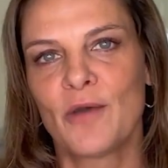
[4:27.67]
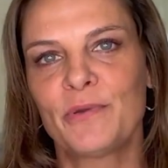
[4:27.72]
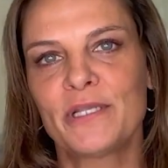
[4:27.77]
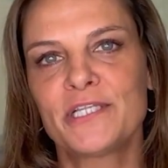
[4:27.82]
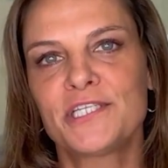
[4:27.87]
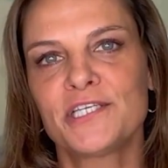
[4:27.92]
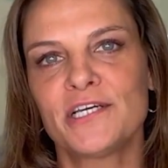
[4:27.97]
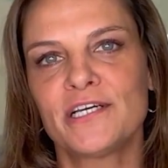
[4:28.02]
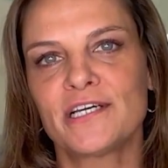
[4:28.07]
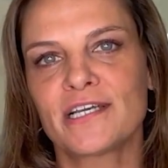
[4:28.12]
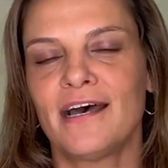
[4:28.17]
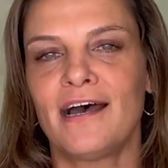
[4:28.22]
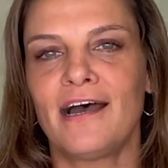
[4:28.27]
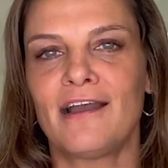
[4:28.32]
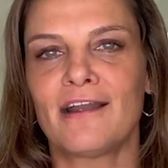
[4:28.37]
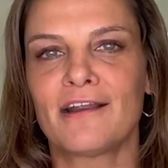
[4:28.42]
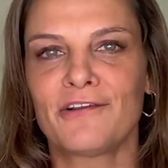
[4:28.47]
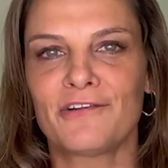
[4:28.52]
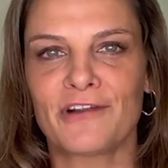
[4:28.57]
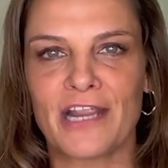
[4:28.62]
We took
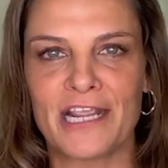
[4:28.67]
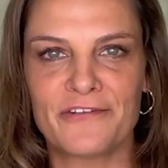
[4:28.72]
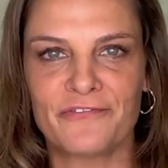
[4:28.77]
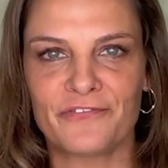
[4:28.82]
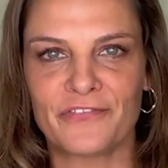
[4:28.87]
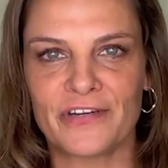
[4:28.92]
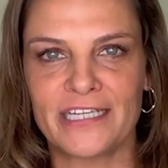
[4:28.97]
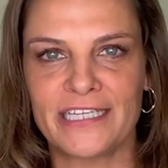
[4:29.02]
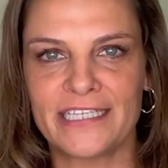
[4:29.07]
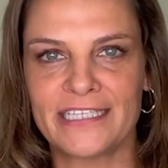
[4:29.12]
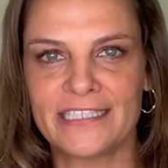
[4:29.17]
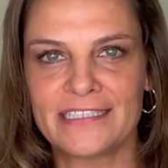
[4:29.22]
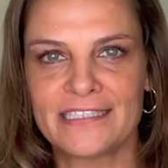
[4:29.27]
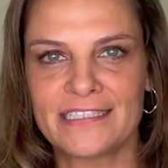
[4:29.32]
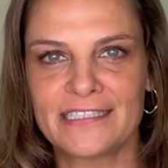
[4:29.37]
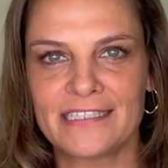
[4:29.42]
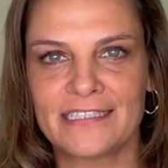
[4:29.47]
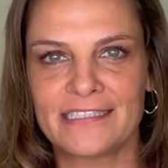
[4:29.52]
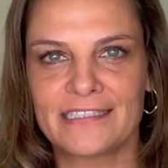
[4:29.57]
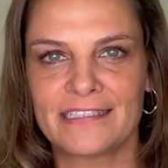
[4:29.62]
our great
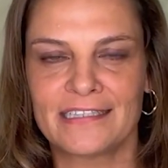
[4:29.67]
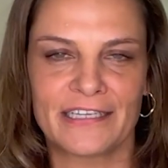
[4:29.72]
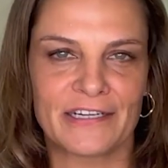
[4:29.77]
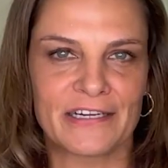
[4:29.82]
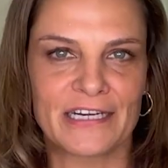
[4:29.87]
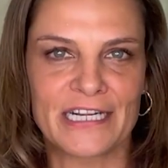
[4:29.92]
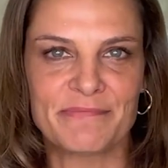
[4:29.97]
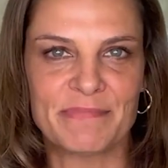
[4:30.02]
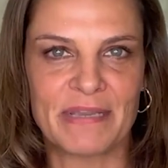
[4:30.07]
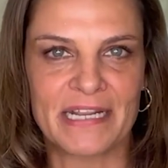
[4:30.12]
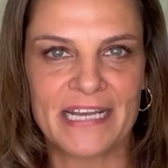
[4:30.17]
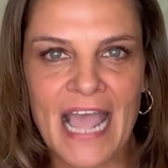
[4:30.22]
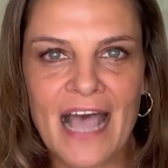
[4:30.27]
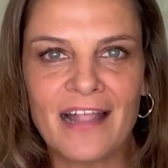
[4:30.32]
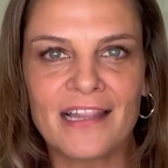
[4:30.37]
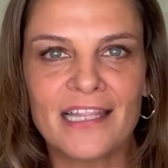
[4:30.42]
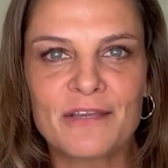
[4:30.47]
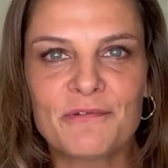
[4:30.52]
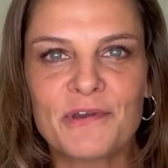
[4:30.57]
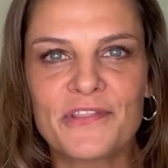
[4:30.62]
friend Larry
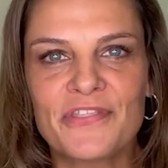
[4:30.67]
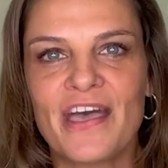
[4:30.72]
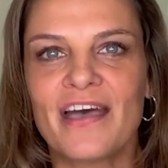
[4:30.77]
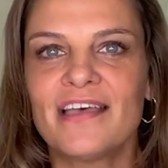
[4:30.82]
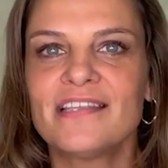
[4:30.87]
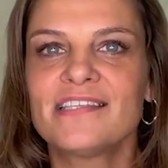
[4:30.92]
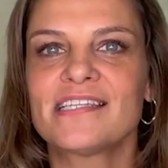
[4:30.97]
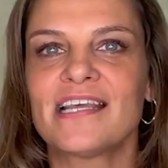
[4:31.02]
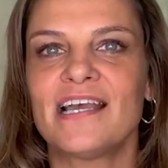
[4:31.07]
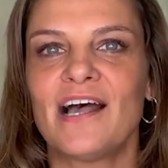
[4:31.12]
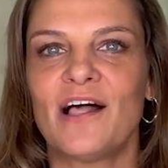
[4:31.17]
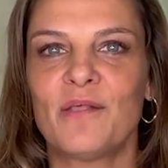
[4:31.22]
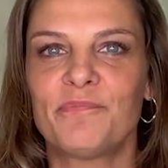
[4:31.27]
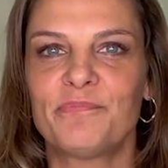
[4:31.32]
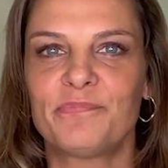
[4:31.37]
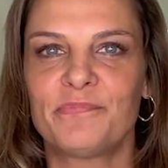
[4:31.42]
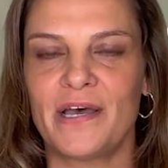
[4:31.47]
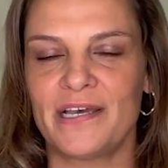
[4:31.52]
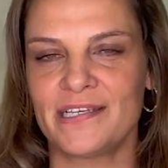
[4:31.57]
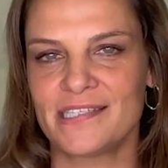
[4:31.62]
McNally with us to
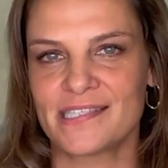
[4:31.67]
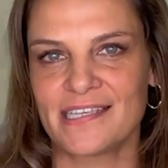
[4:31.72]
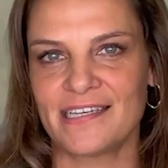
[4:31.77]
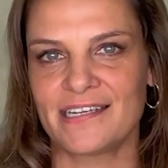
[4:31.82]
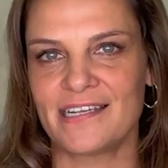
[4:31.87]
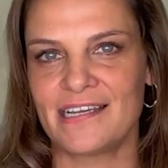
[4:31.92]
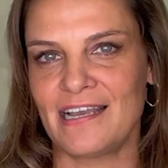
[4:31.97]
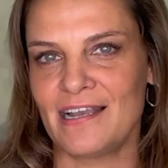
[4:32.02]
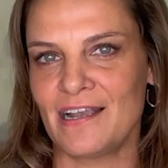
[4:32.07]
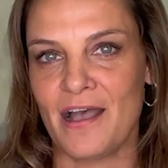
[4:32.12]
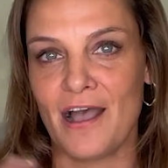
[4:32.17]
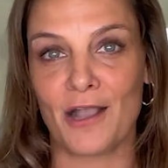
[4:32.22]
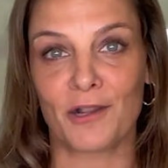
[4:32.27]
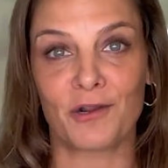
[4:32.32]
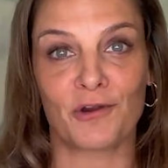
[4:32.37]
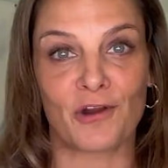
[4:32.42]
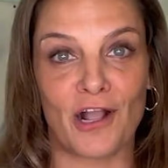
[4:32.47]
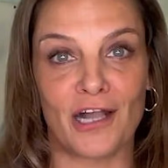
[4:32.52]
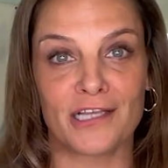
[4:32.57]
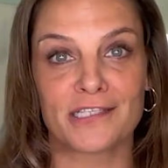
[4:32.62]
help us get it
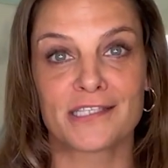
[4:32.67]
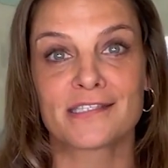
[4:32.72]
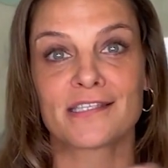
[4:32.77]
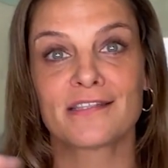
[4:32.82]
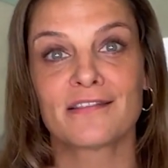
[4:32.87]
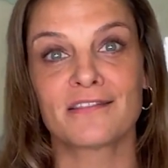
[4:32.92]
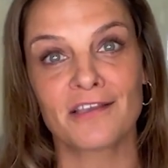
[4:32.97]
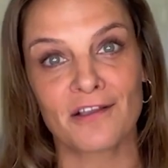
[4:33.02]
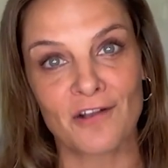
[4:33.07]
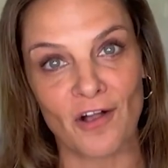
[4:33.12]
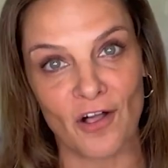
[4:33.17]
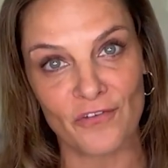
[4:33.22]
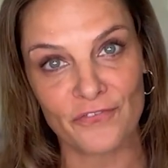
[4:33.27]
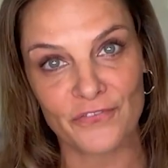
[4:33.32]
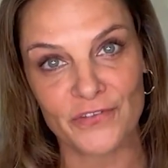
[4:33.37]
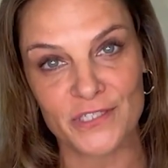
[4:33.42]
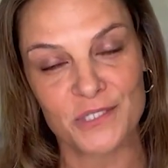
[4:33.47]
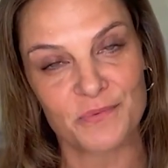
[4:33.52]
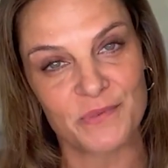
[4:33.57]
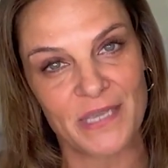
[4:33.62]
across the
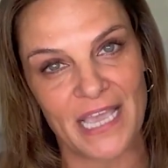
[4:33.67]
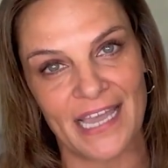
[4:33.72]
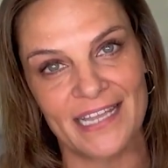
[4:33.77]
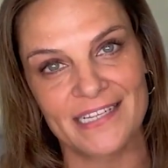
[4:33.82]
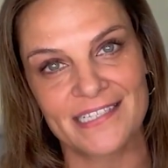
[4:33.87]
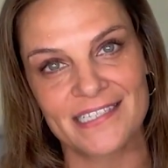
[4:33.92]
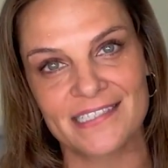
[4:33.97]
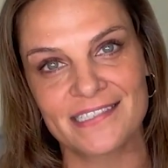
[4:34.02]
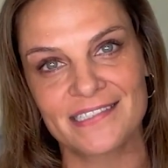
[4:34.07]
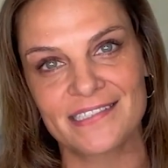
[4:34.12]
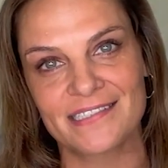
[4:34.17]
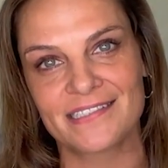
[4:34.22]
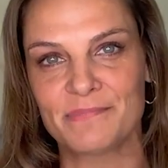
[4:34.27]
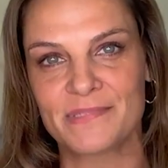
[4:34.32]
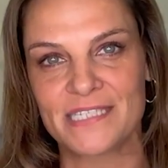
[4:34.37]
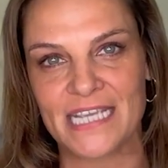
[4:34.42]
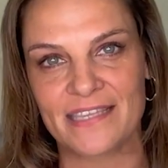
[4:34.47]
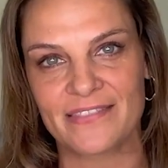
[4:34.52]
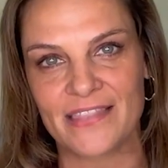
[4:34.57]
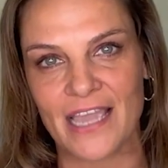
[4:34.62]
Gulf because we had to
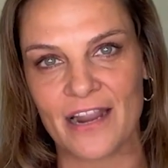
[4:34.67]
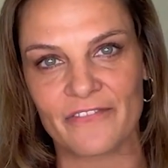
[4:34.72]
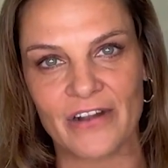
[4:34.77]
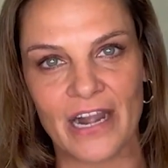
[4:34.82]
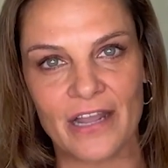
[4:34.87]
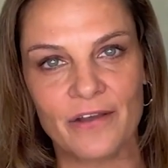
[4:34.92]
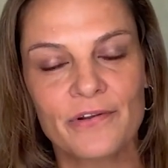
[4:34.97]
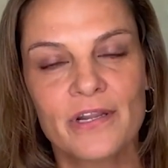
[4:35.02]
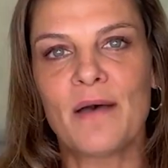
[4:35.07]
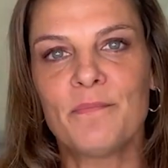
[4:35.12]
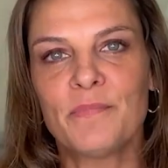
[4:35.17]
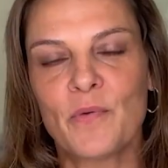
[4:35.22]
take that route.